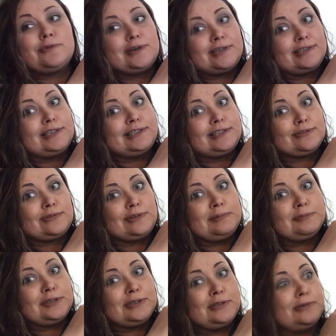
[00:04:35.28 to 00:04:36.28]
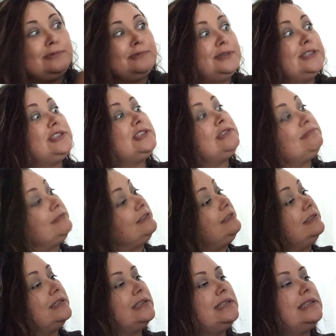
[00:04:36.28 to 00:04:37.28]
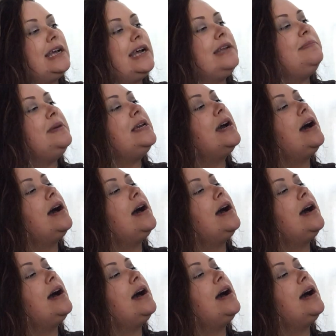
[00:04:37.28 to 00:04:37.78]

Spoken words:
1 ice cream cone, which sign me